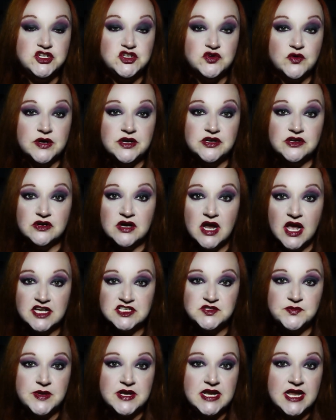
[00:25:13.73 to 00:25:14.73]
joined her
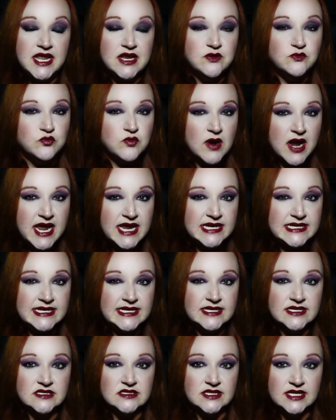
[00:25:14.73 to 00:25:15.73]
husband in
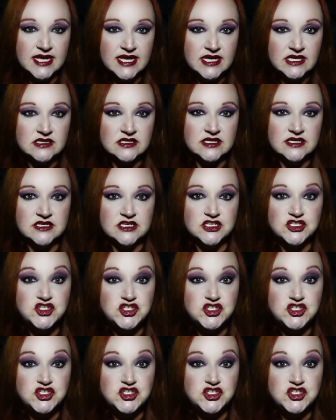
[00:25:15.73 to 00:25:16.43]
Rainhill, England,